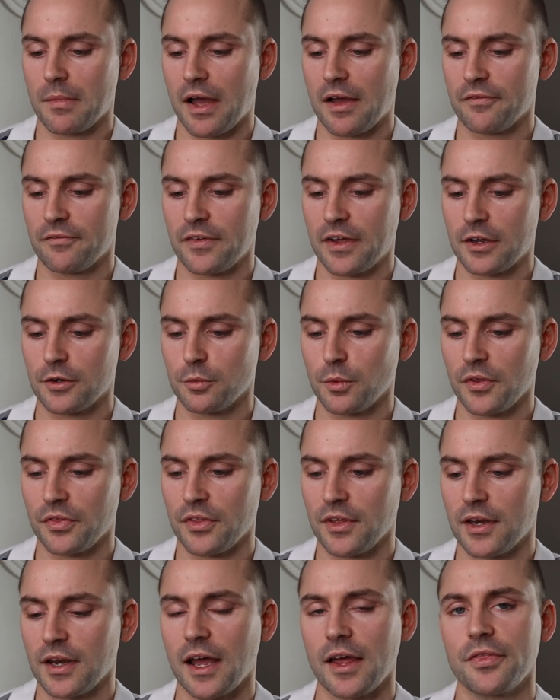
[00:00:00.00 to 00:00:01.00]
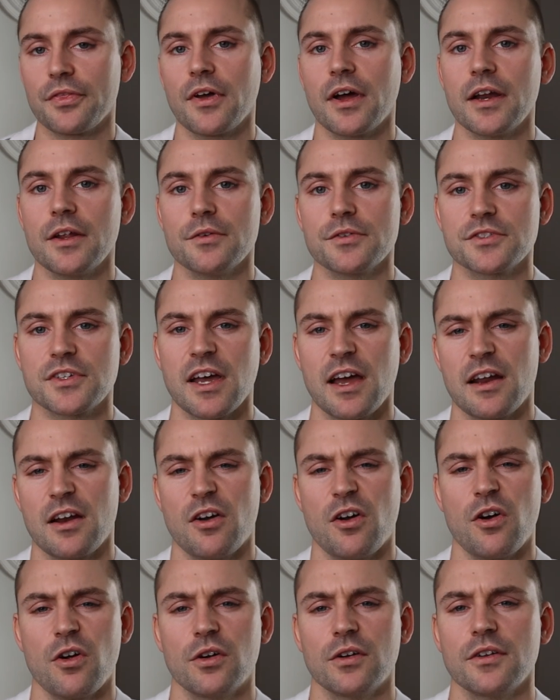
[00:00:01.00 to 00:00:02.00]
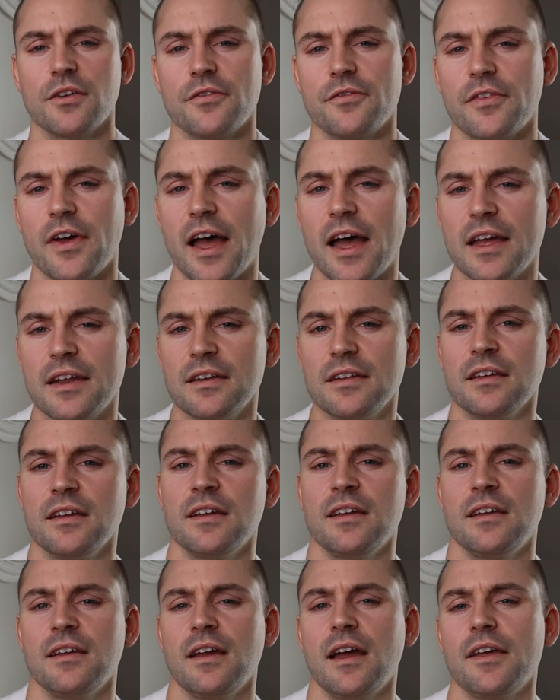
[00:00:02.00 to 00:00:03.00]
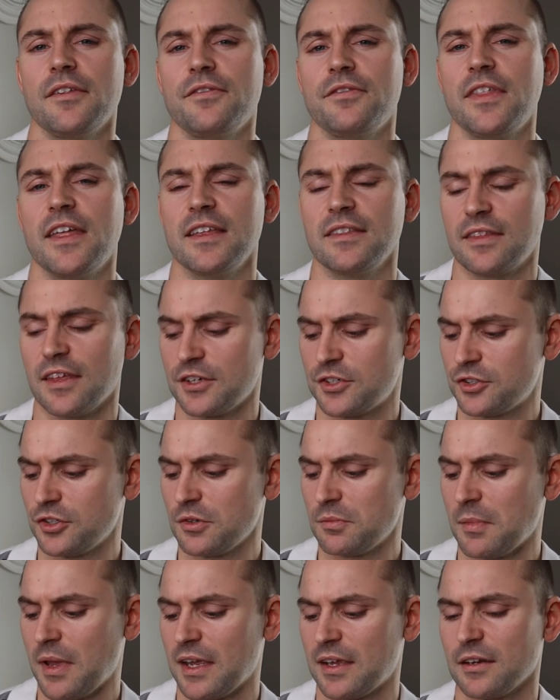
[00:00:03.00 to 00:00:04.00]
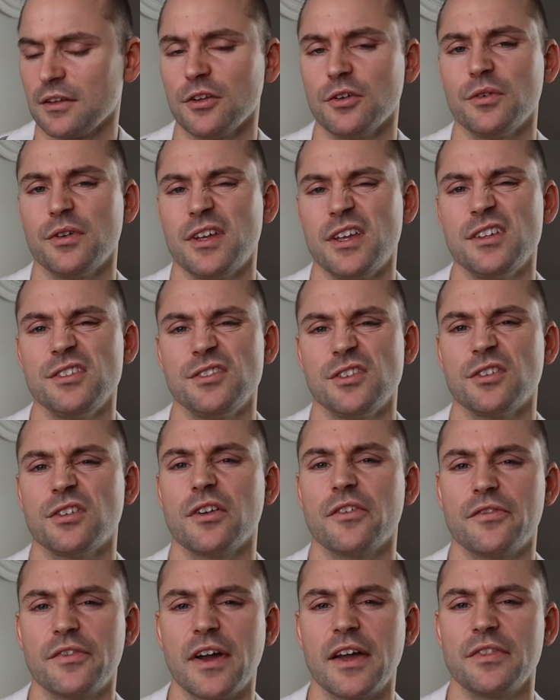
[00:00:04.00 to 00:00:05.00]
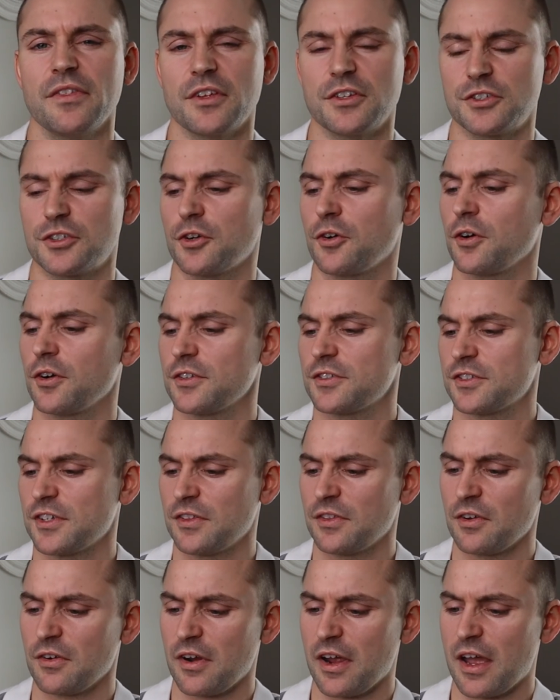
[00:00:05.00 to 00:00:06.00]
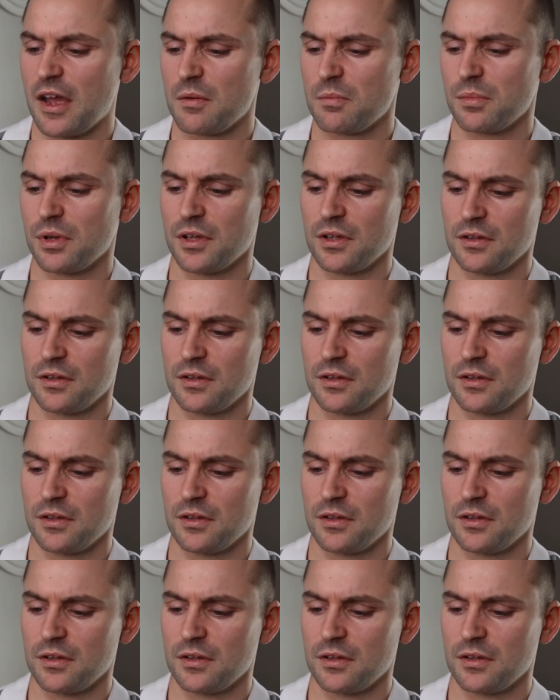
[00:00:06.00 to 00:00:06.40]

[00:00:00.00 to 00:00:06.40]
I found with it, I thought it was kind of hard to find. I think they should make it a little easier to find the charts in their app.